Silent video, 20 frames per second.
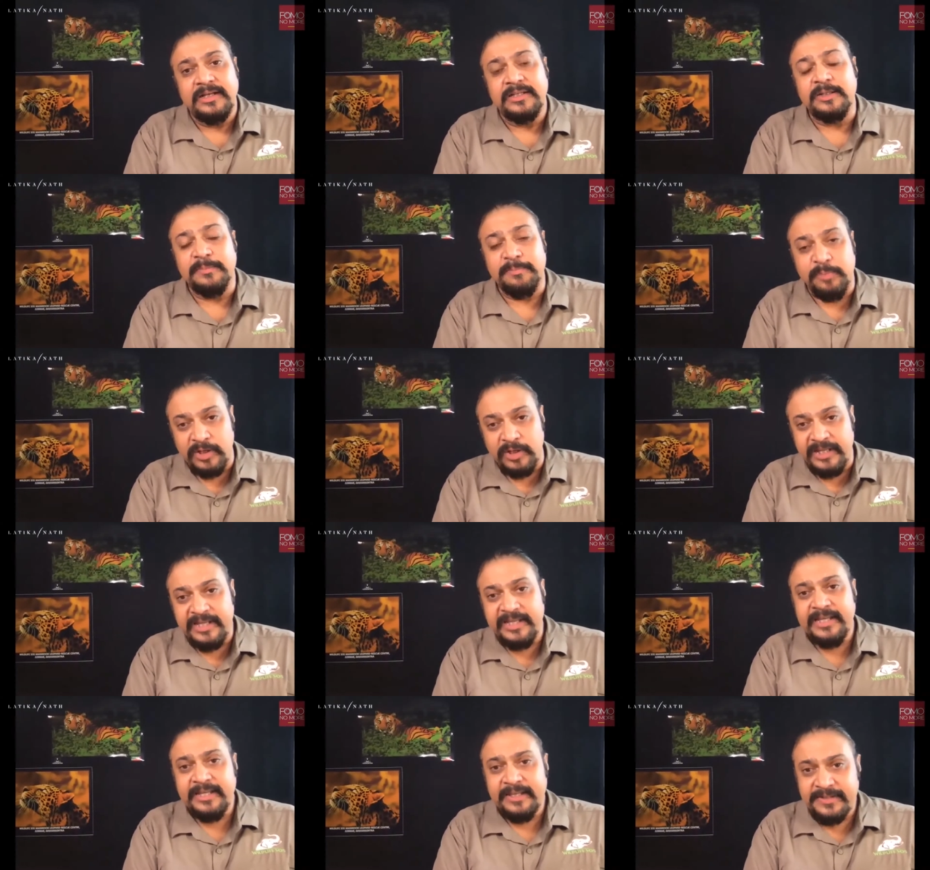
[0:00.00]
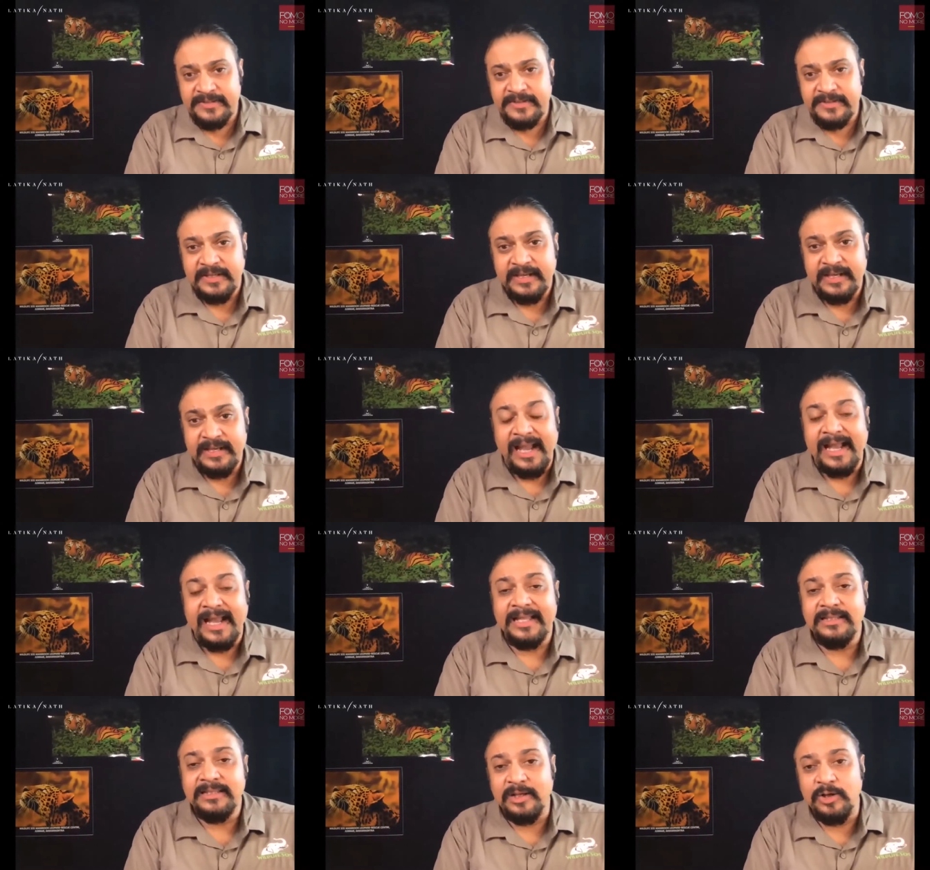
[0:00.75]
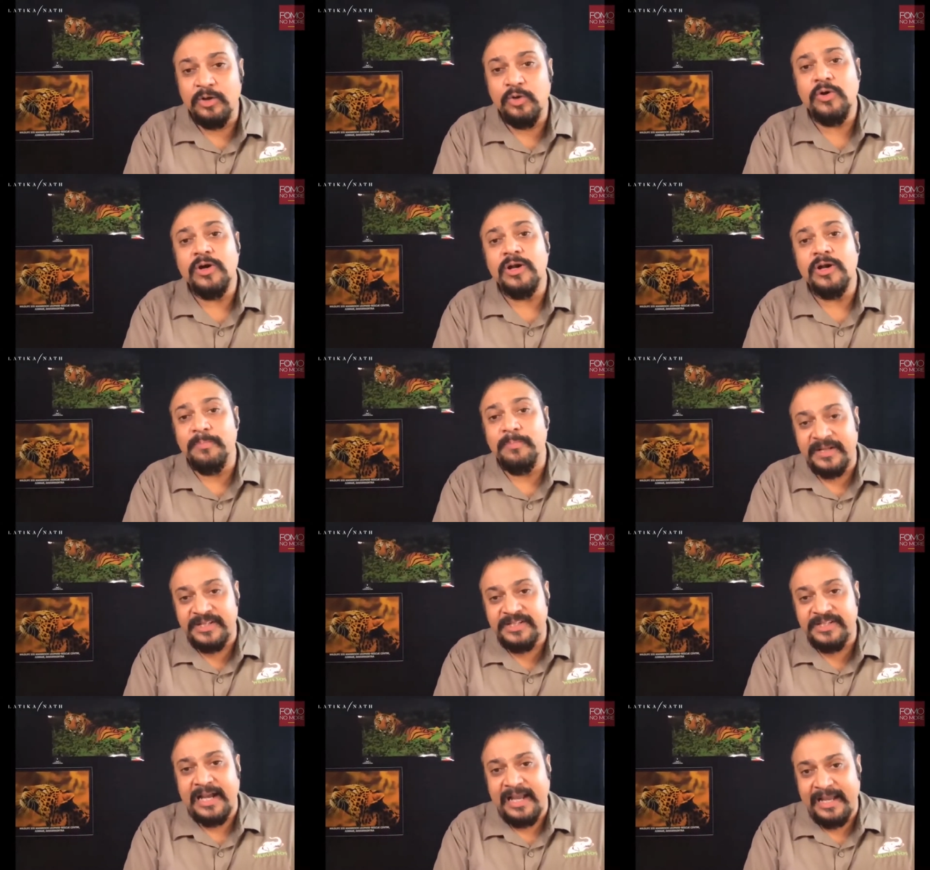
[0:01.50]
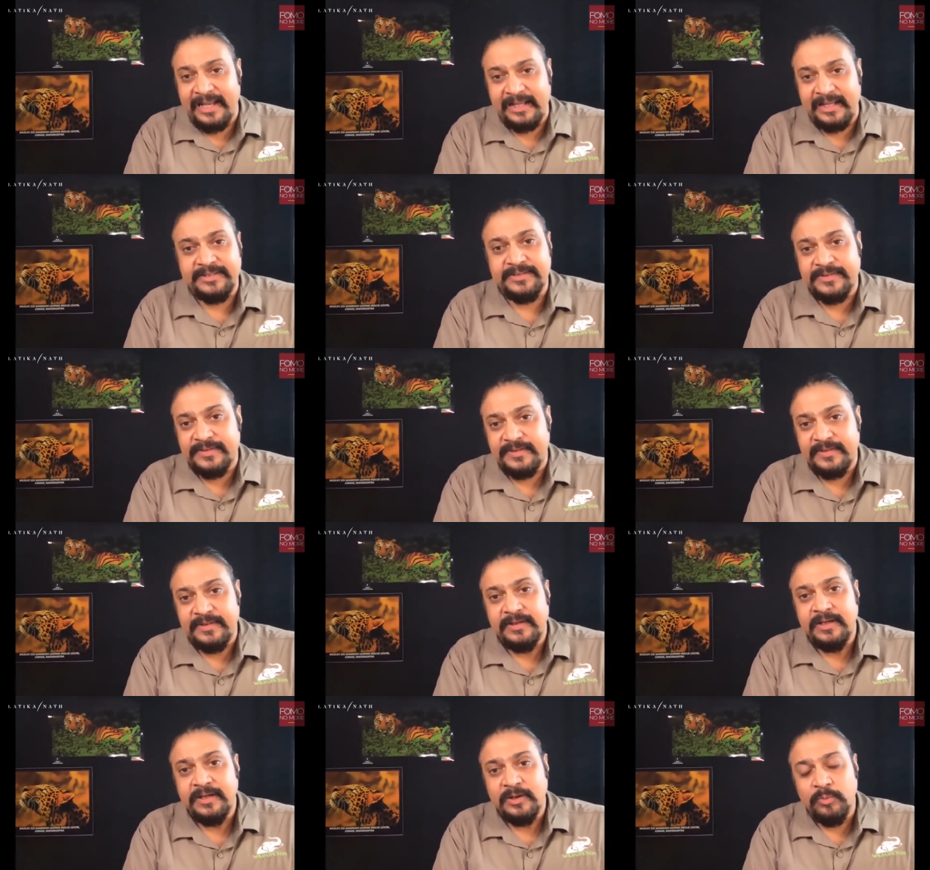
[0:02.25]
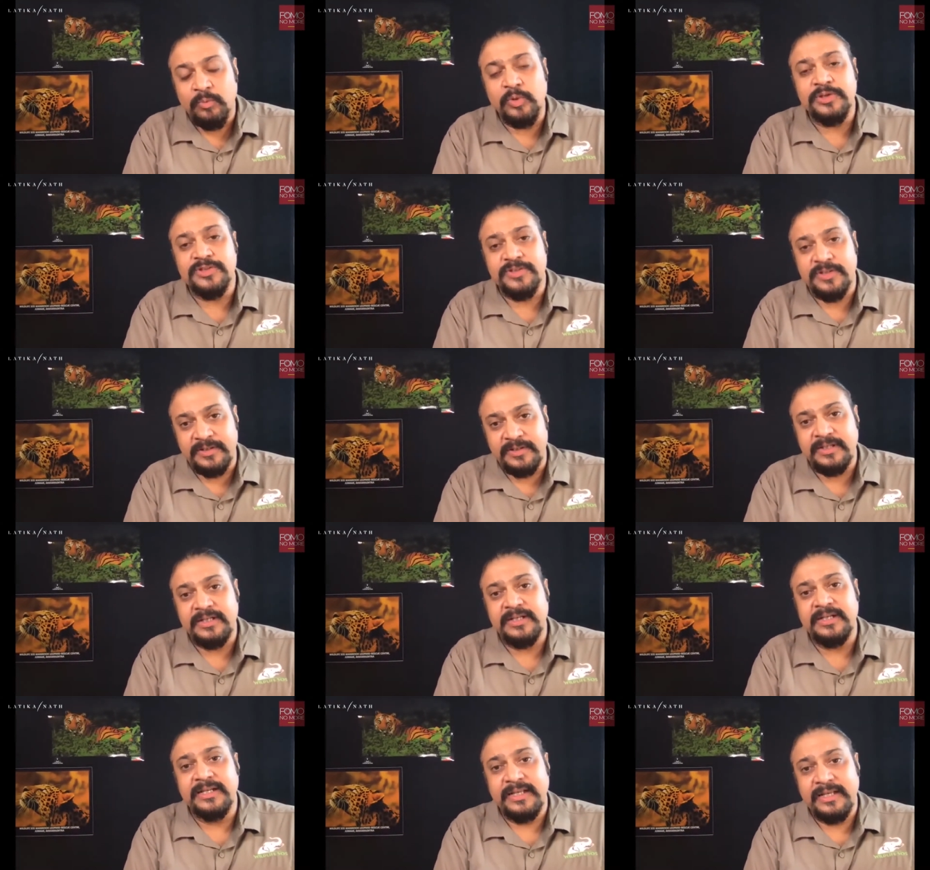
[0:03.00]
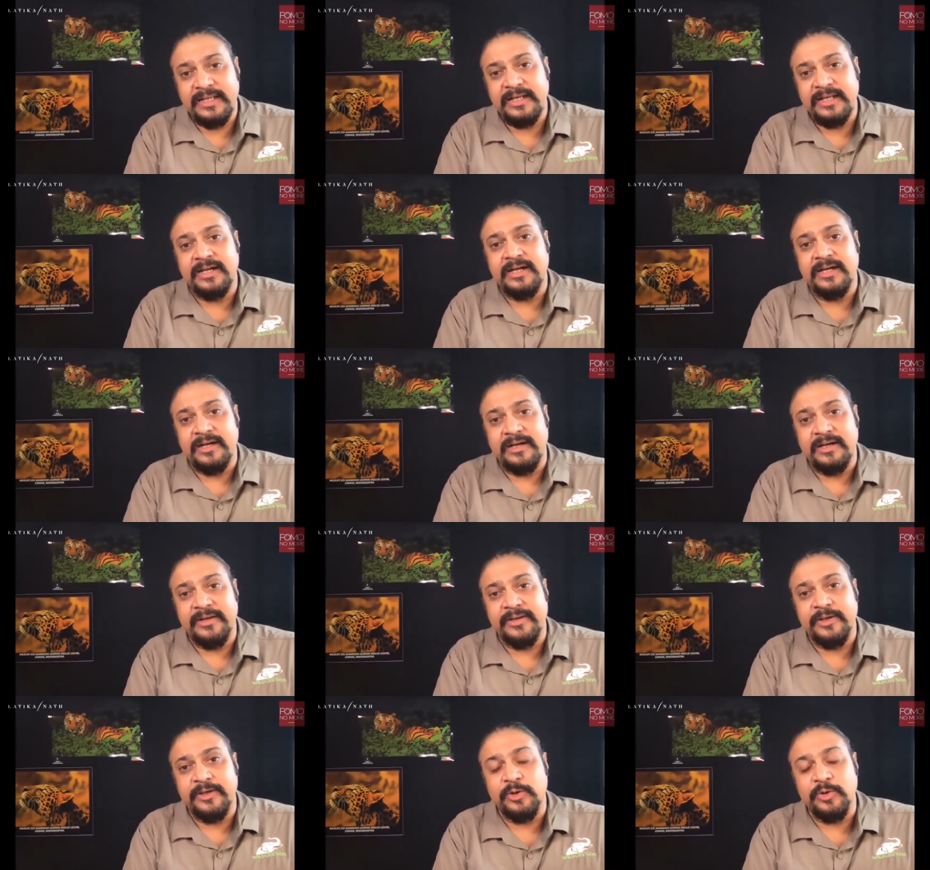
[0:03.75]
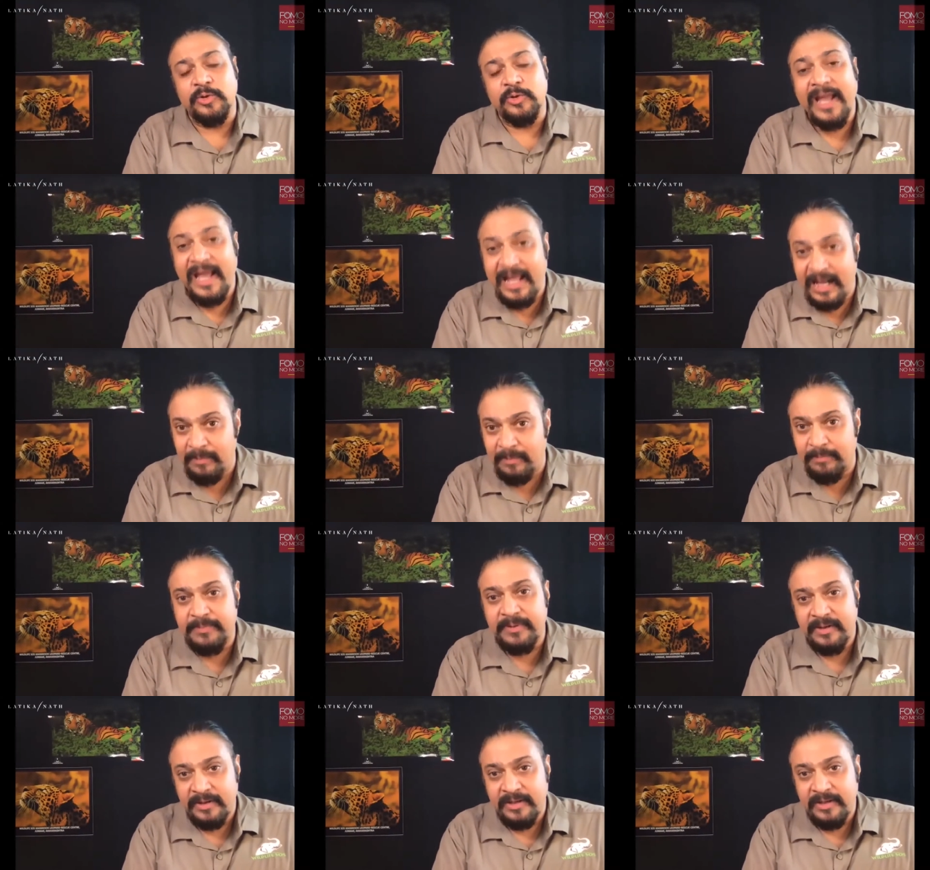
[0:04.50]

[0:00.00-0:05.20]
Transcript: the police, and the local panchayats would certainly uh, you know help